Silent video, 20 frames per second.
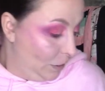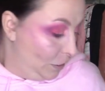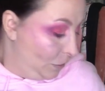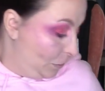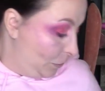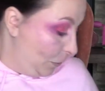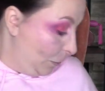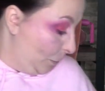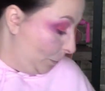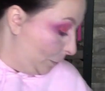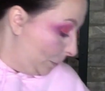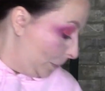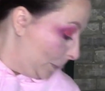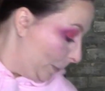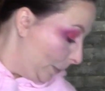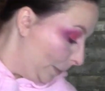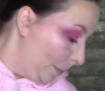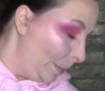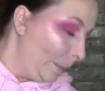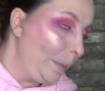So
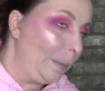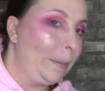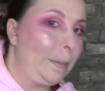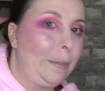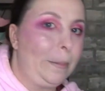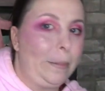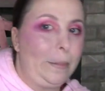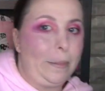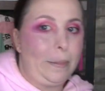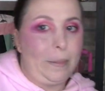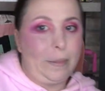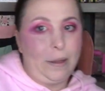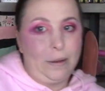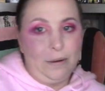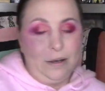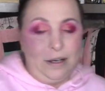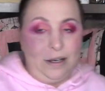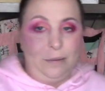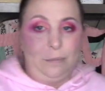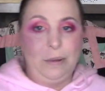I'm
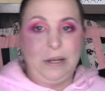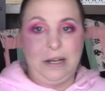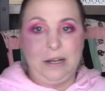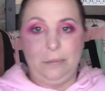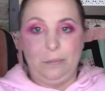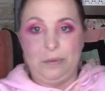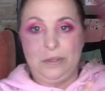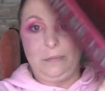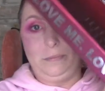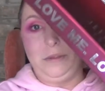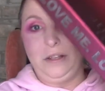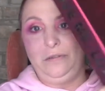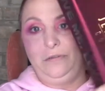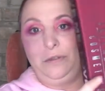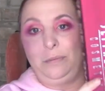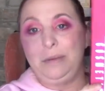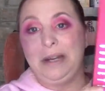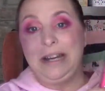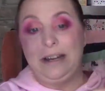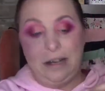going to pick up something
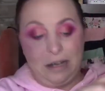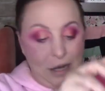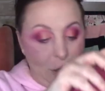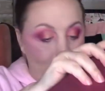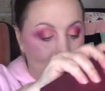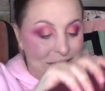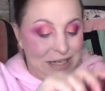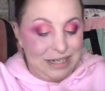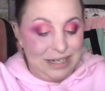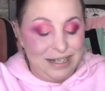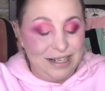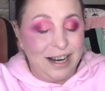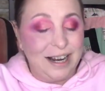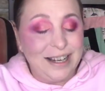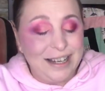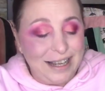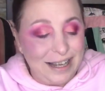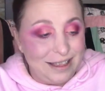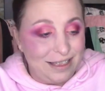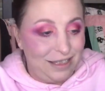from here. Now, I did
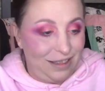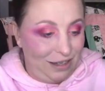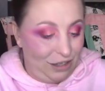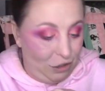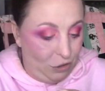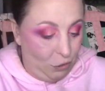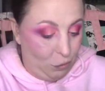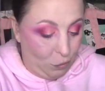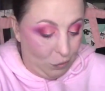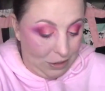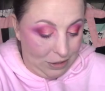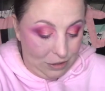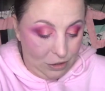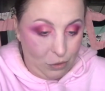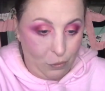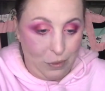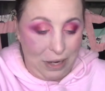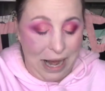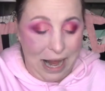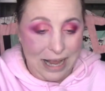not get the new one.
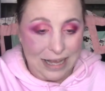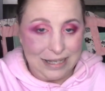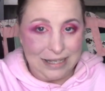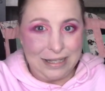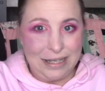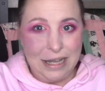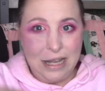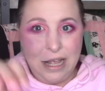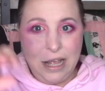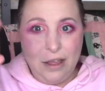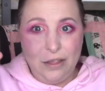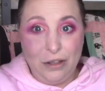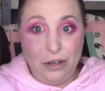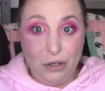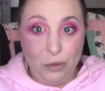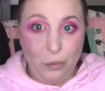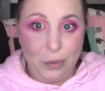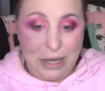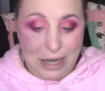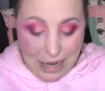So it has, the
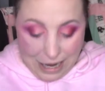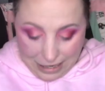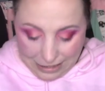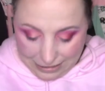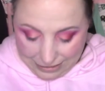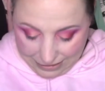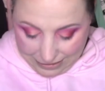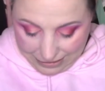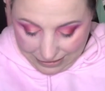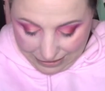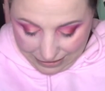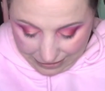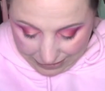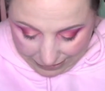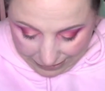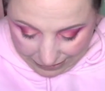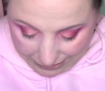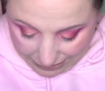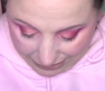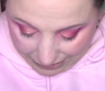new one has
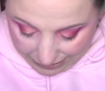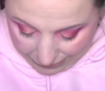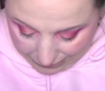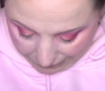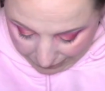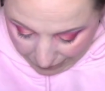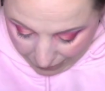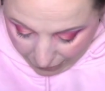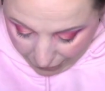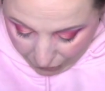this in it.